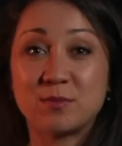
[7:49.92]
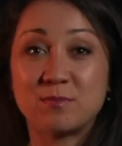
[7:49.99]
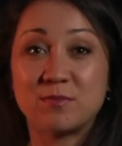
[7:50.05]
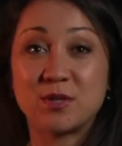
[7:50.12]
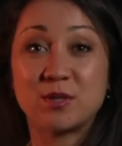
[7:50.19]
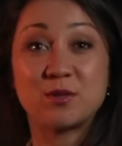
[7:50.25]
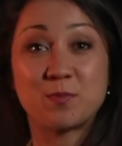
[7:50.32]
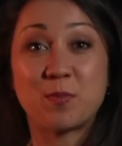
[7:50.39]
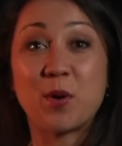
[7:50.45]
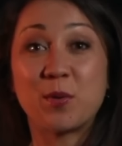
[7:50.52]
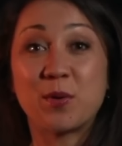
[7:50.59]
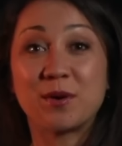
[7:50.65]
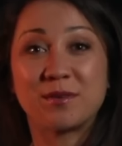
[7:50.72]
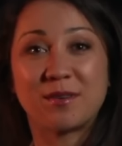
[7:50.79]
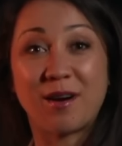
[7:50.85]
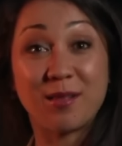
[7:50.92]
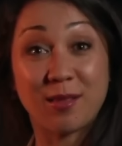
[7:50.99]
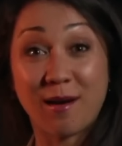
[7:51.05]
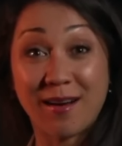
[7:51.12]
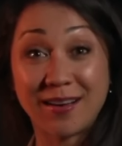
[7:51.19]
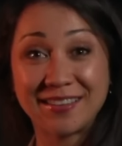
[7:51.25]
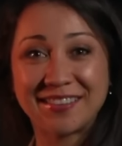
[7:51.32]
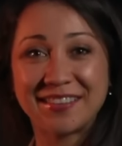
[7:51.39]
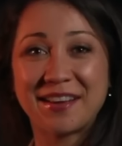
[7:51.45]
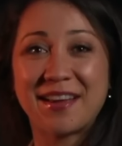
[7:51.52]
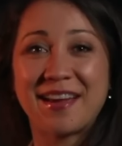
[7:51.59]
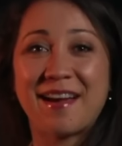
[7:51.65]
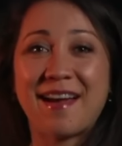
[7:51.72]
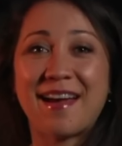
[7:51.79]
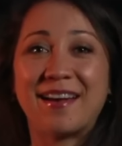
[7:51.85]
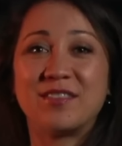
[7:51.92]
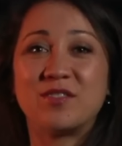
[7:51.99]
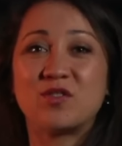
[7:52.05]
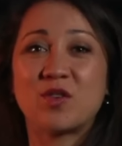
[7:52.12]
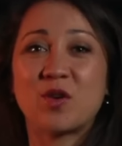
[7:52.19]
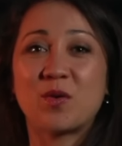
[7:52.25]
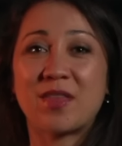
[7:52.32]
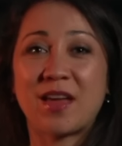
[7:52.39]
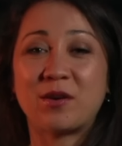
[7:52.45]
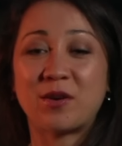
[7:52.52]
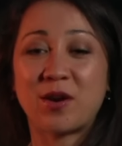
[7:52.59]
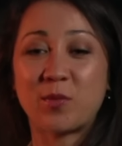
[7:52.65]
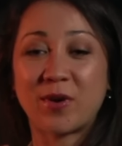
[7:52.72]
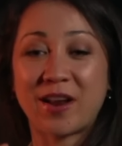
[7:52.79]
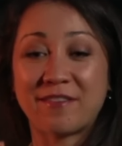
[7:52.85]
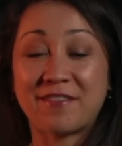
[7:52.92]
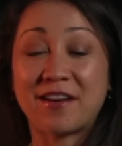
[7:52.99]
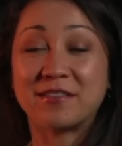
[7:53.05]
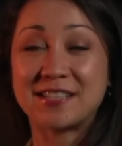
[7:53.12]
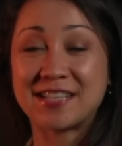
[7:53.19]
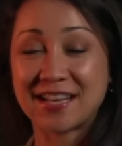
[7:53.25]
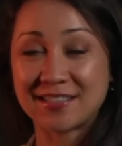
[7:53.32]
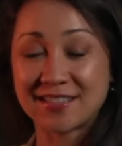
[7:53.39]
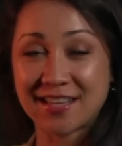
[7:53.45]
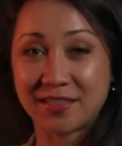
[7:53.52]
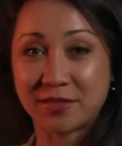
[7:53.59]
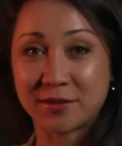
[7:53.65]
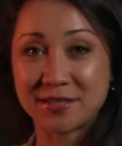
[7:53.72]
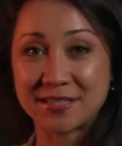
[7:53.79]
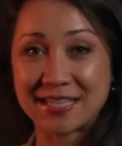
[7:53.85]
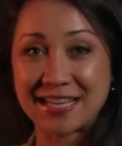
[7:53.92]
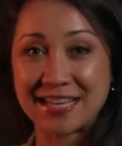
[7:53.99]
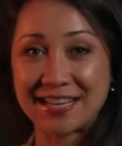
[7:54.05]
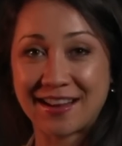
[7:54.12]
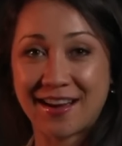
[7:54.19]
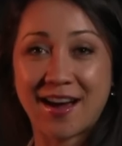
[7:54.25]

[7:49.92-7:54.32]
Merritt Moore, who is a quantum physicist, and she did